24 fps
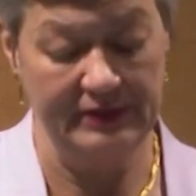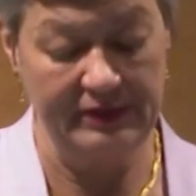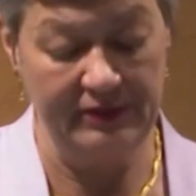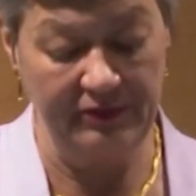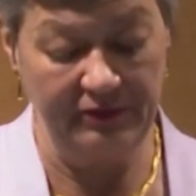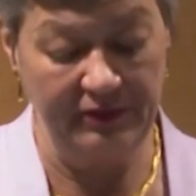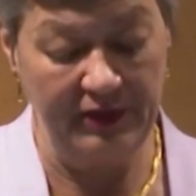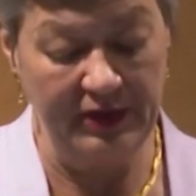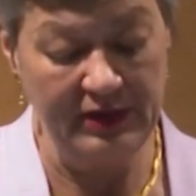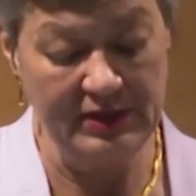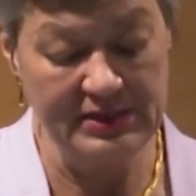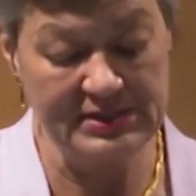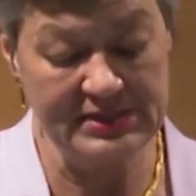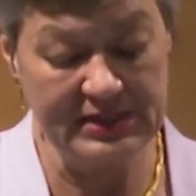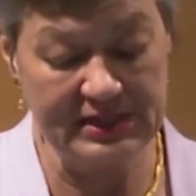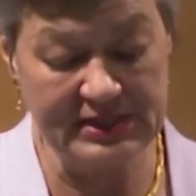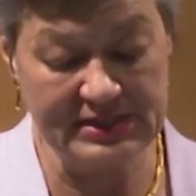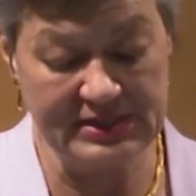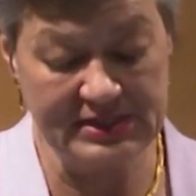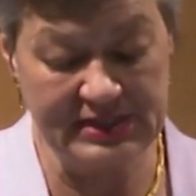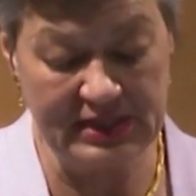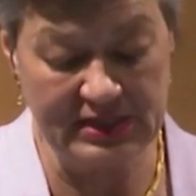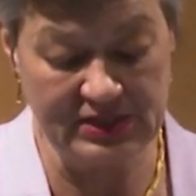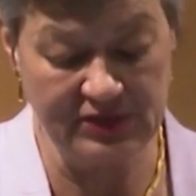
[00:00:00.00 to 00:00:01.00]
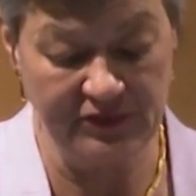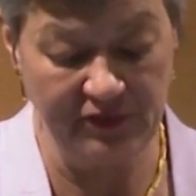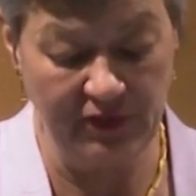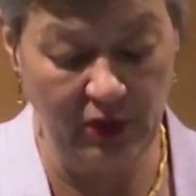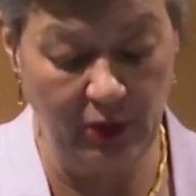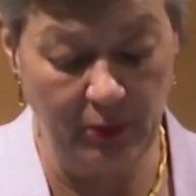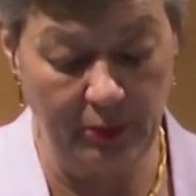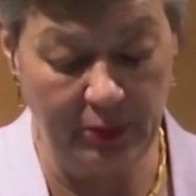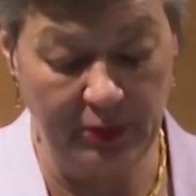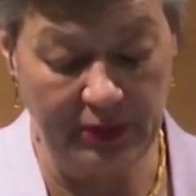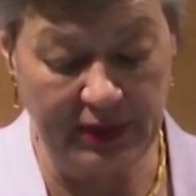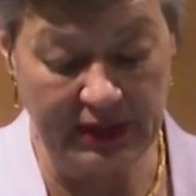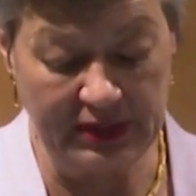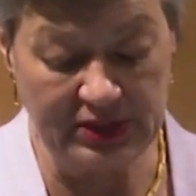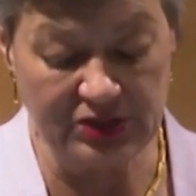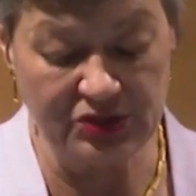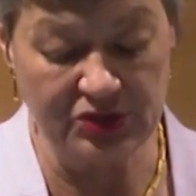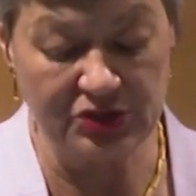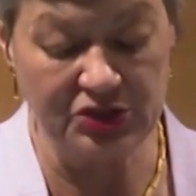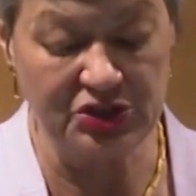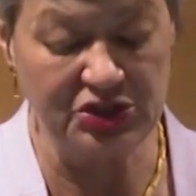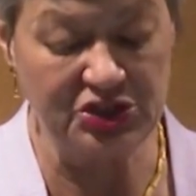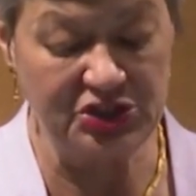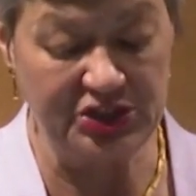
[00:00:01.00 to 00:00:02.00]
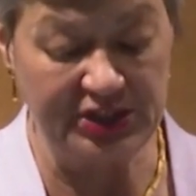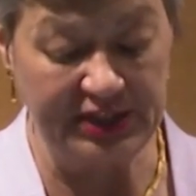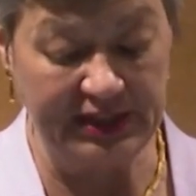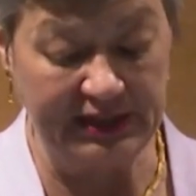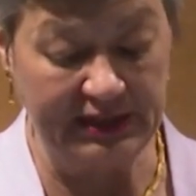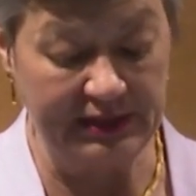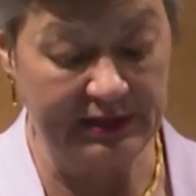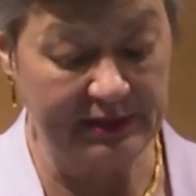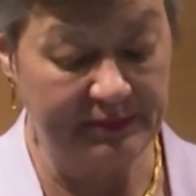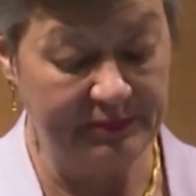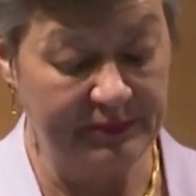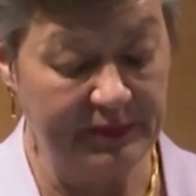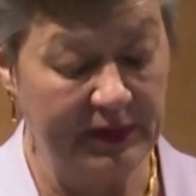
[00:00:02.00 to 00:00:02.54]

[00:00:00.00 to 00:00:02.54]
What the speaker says: the very successful Operation Shield,